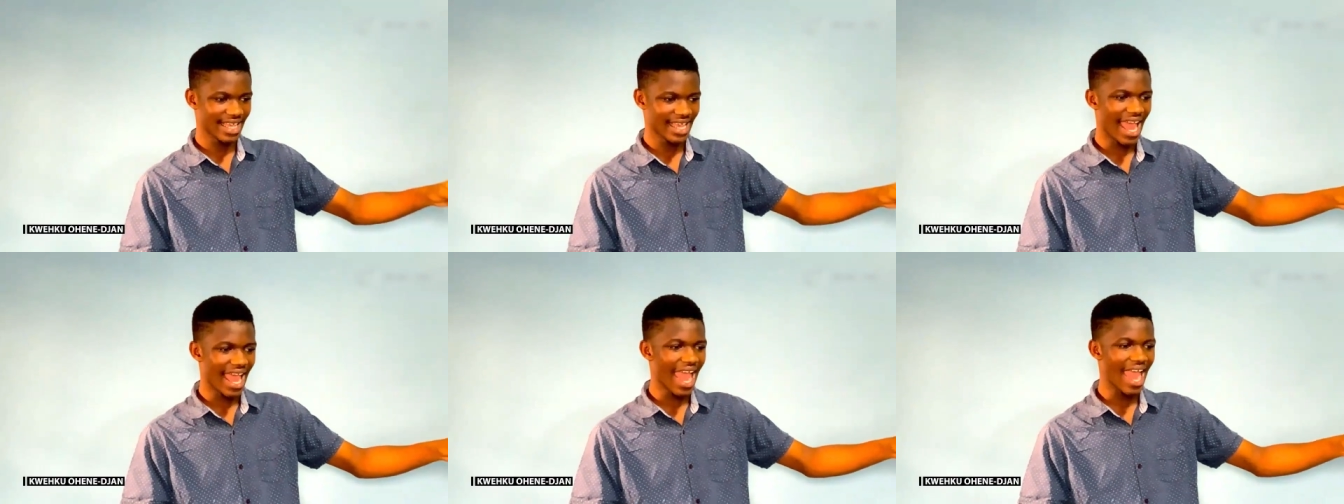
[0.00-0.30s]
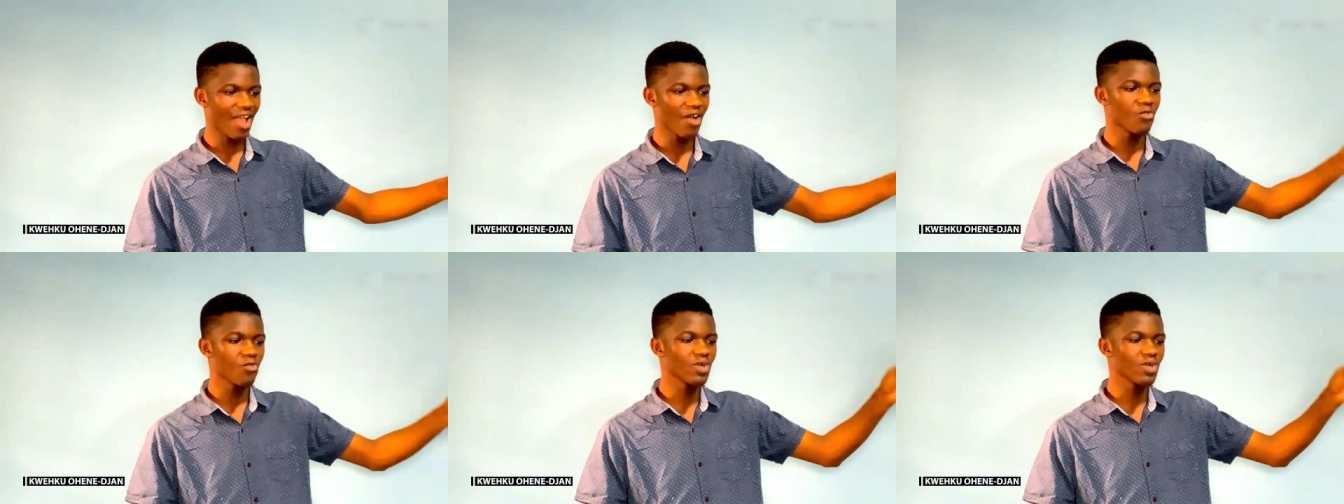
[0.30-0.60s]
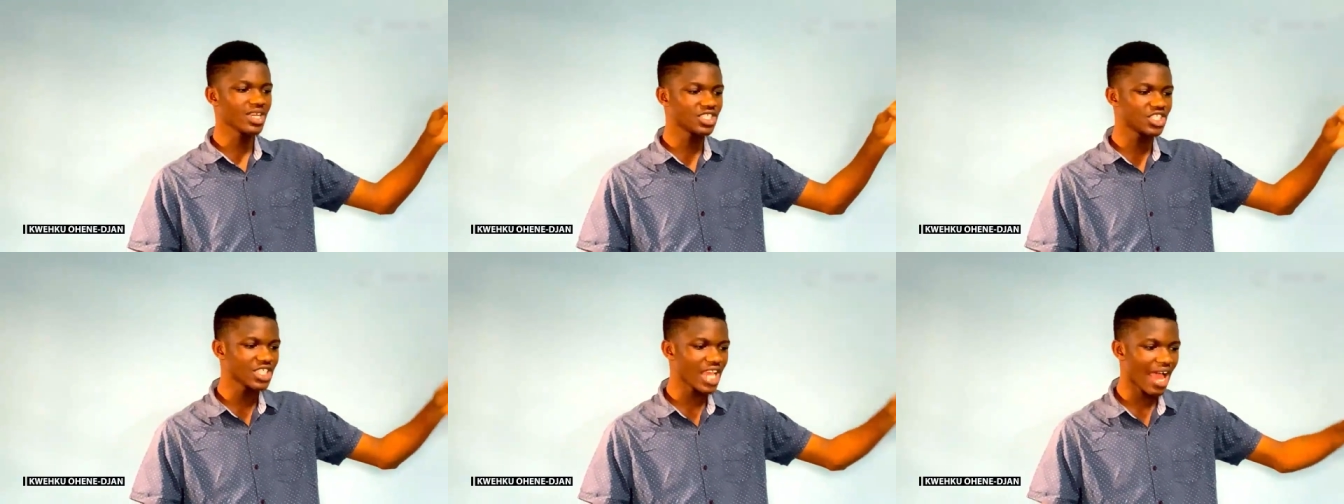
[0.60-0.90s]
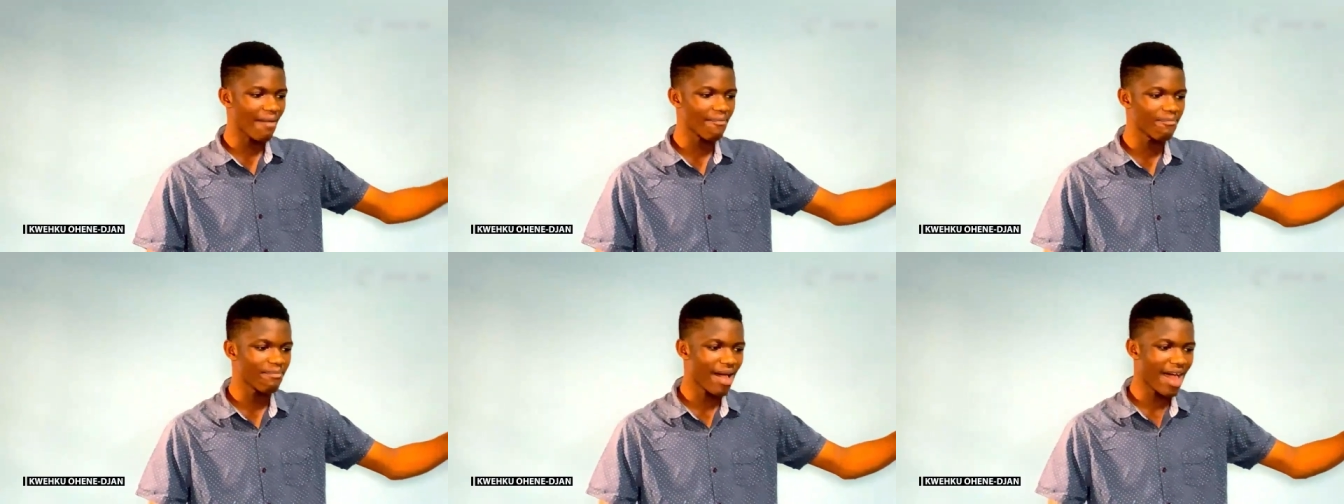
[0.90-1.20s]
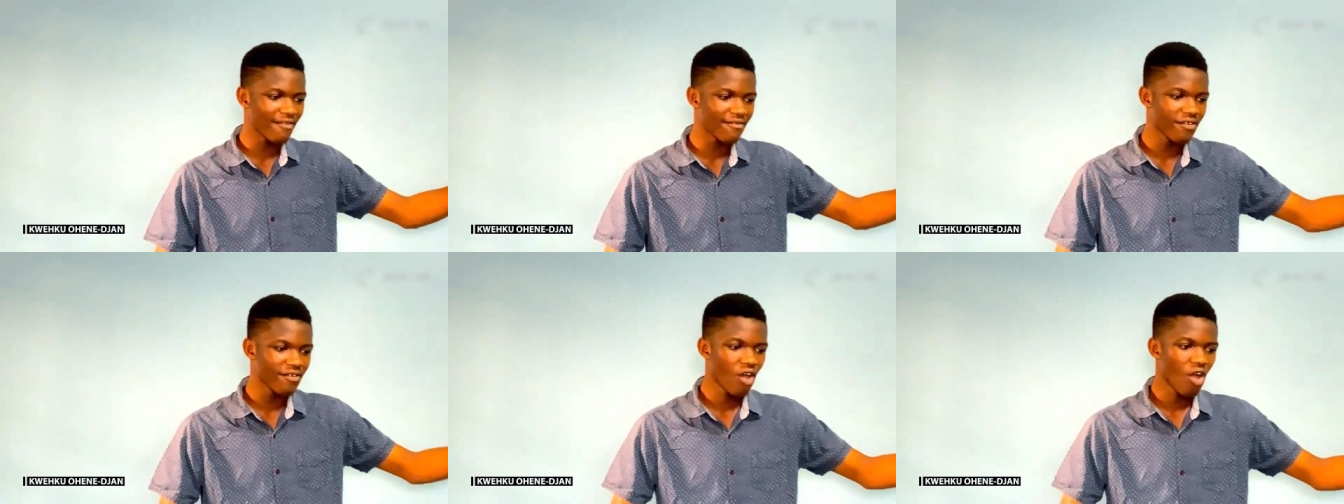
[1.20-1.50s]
I wish above